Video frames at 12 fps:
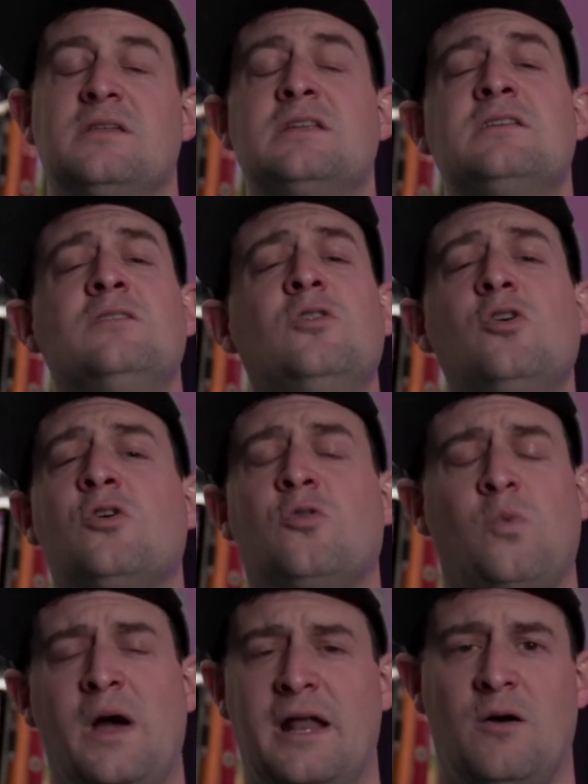That didn't look
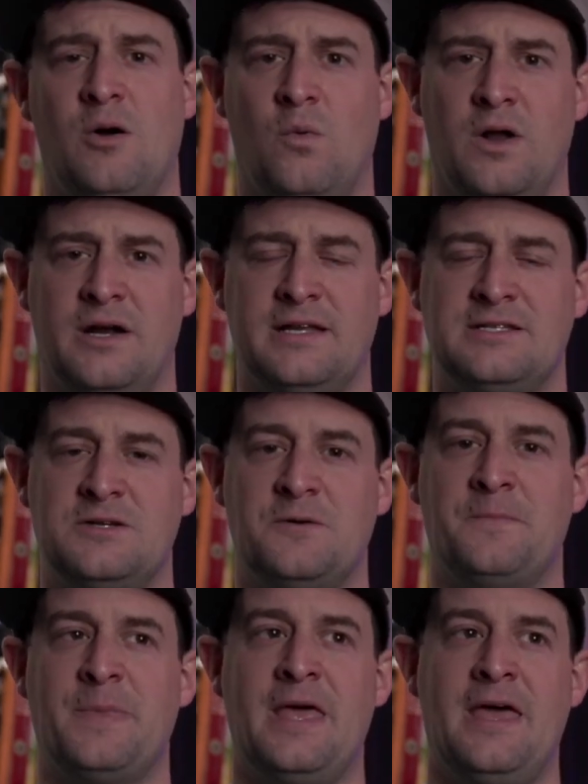quite how I wanted it to.